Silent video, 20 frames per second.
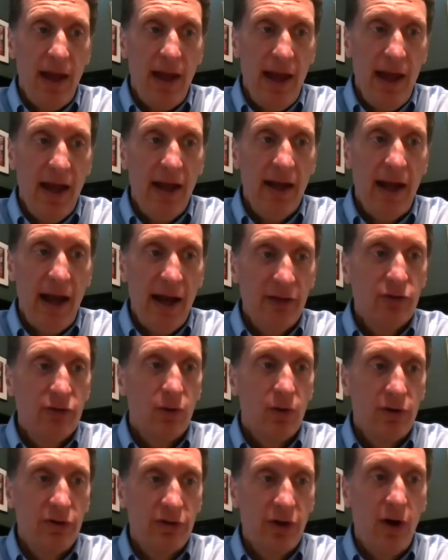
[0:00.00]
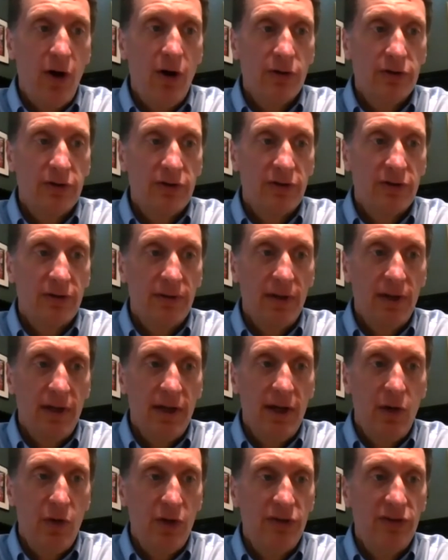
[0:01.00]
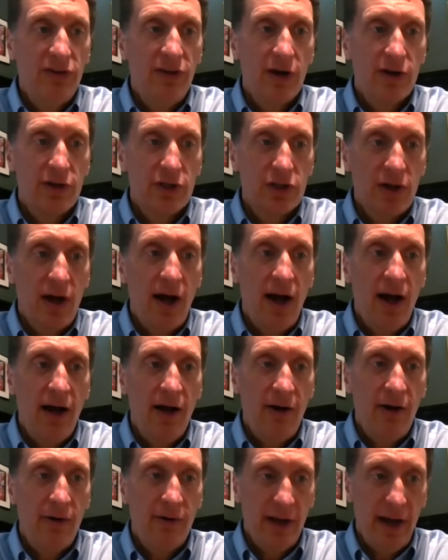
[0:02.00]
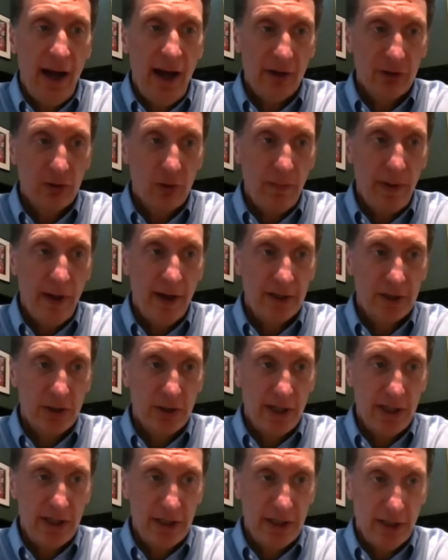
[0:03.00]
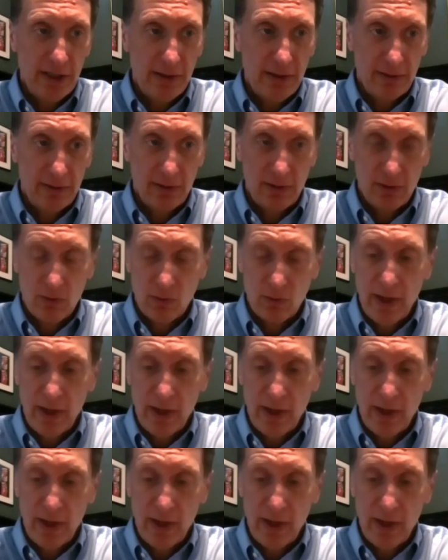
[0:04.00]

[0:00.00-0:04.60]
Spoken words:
And as a result, we see our trial and household penetration